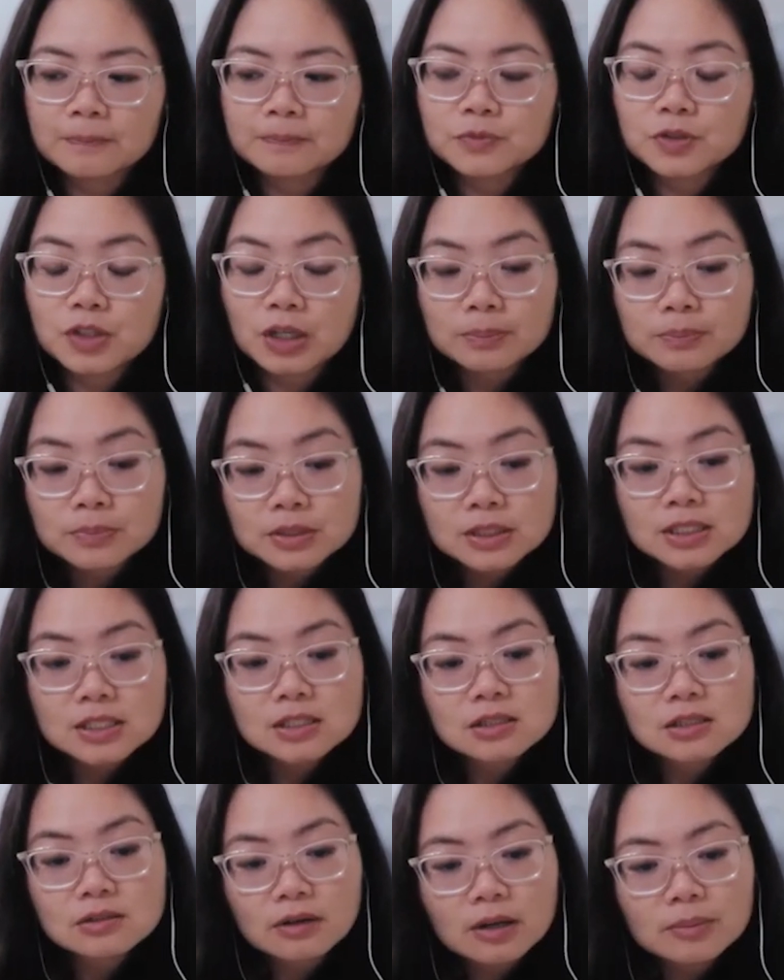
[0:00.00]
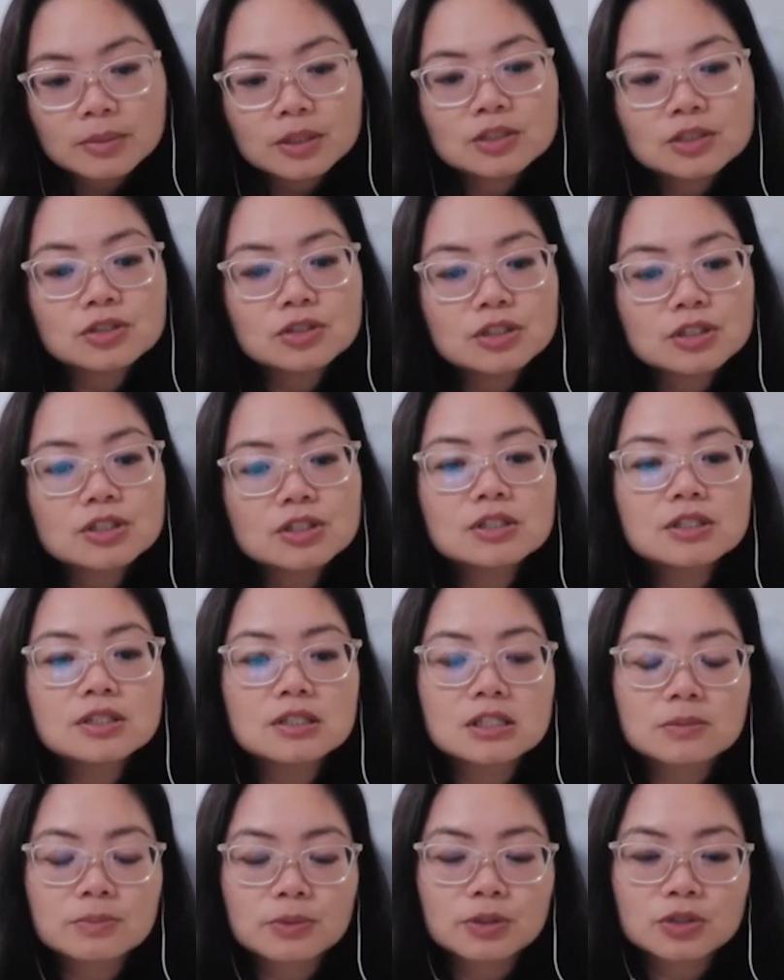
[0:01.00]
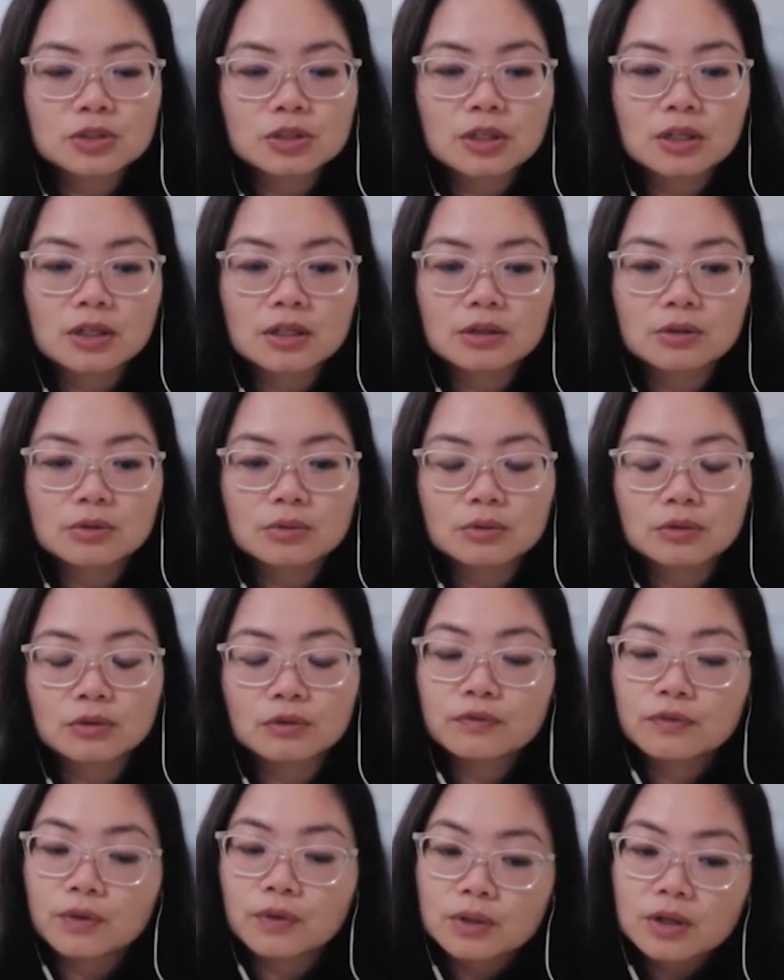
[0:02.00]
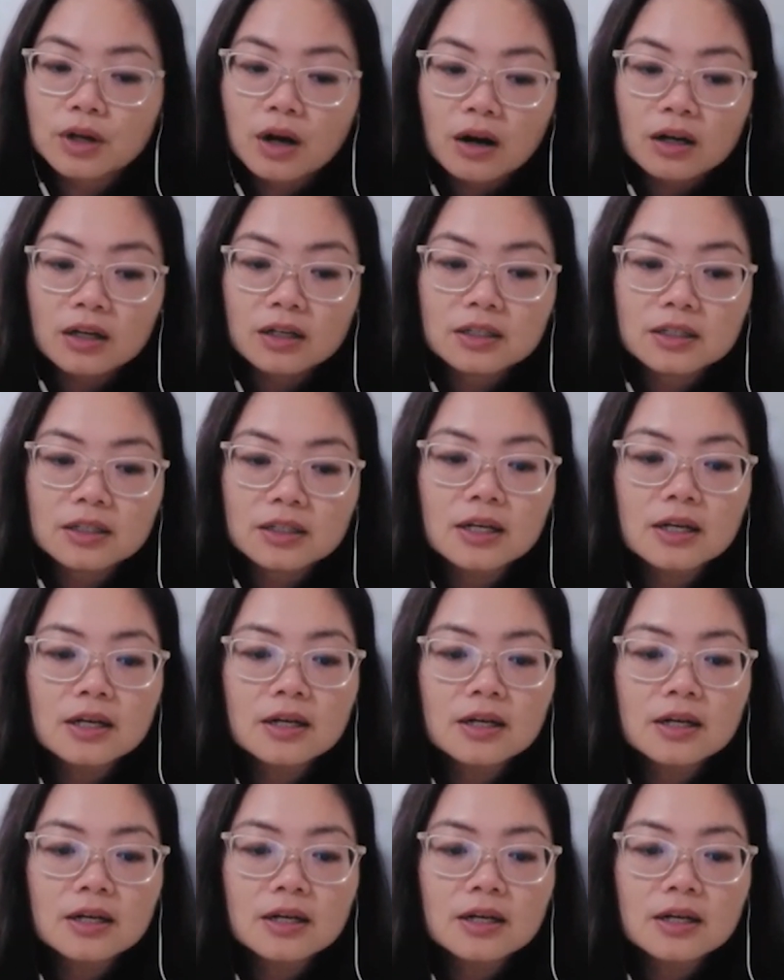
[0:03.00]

Japanese ceramic traditions, especially through the folk art